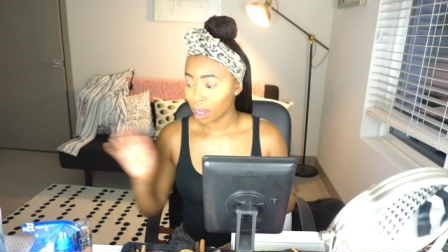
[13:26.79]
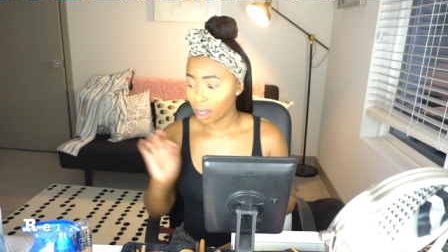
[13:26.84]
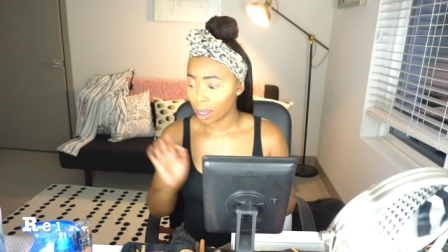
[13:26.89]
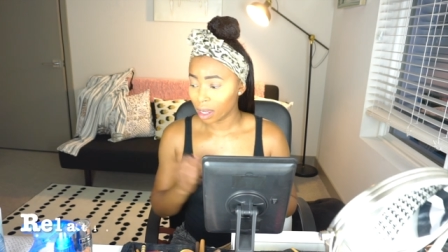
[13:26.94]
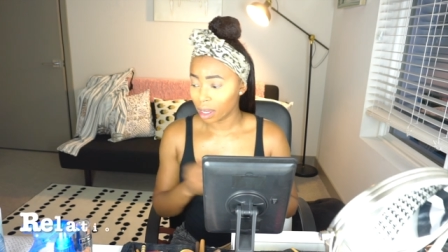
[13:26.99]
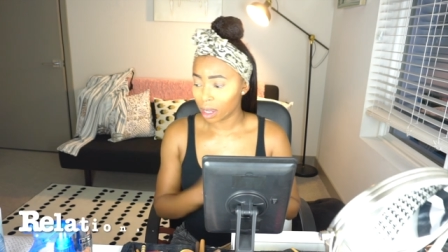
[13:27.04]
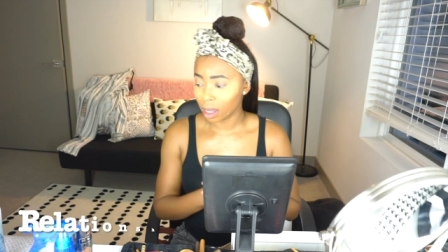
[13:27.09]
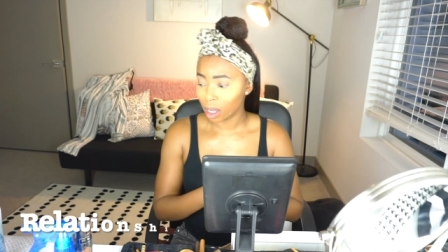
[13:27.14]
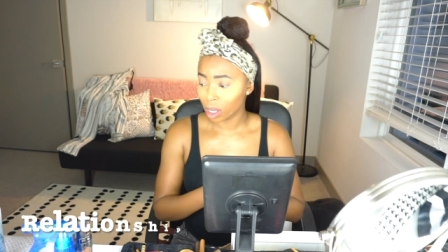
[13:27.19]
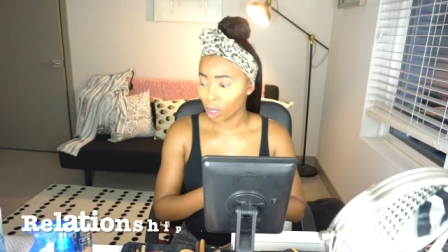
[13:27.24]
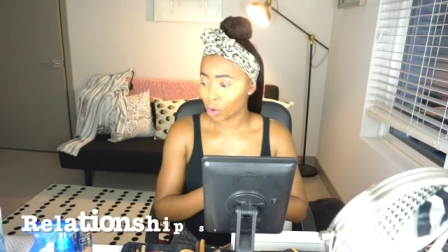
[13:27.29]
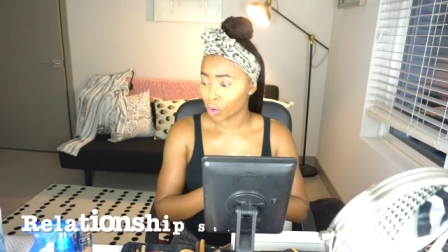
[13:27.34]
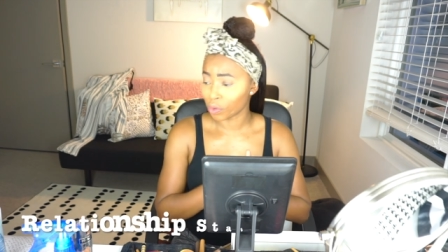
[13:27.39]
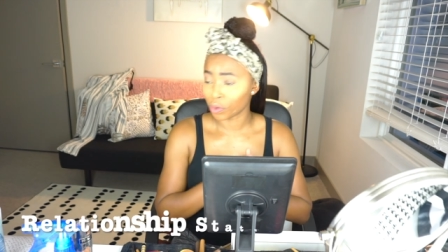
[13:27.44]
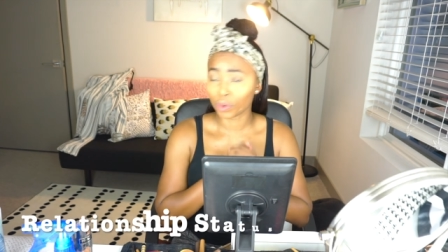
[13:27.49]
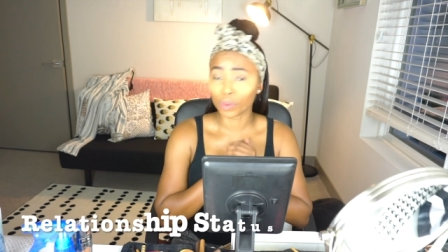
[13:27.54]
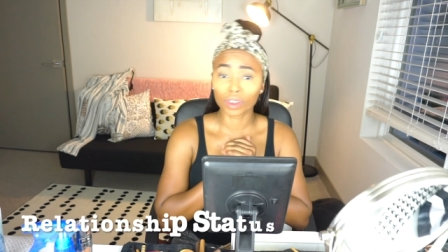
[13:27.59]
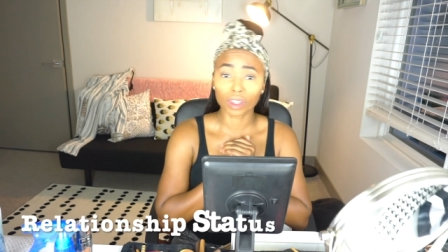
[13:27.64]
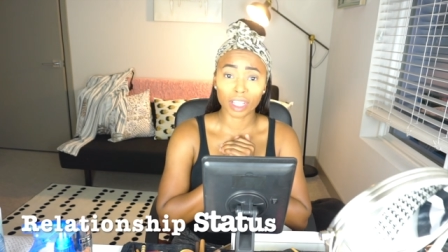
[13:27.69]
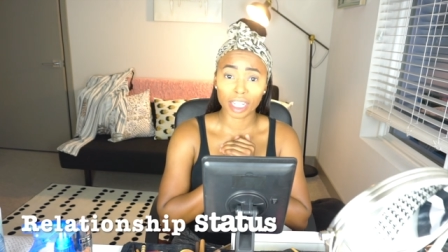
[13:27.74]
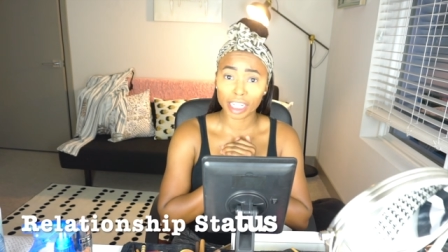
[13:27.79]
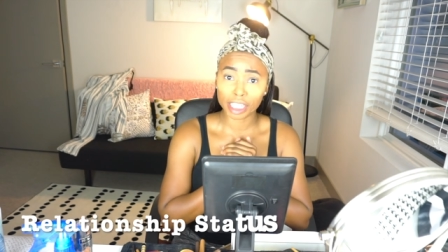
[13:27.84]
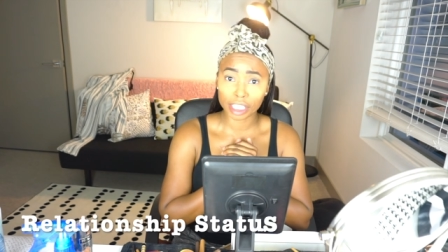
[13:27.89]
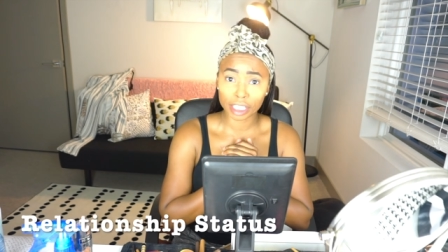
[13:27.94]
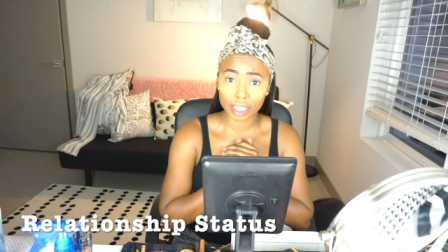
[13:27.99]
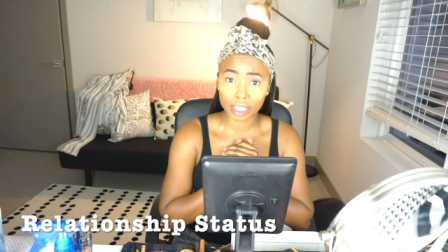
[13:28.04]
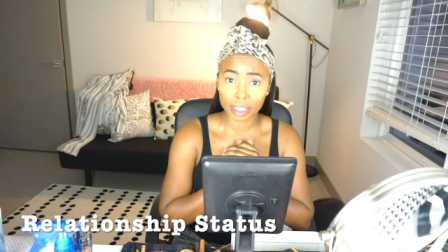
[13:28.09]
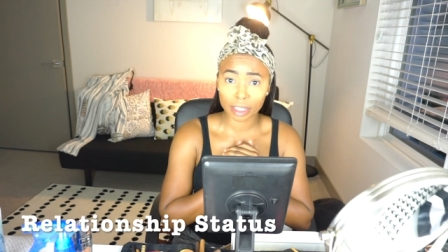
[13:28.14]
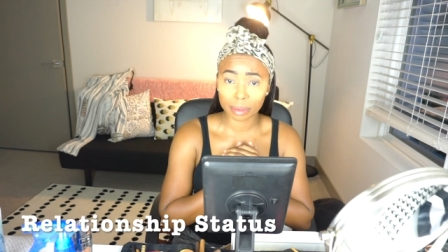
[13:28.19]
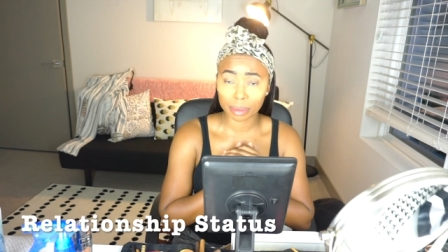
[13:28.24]
Uh,
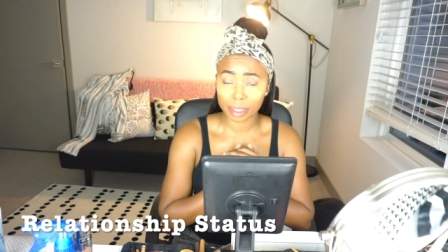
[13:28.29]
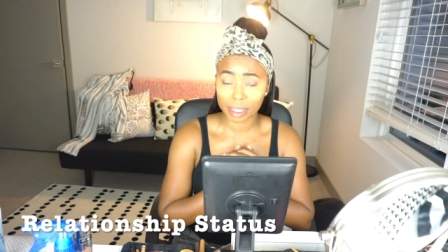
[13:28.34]
relationship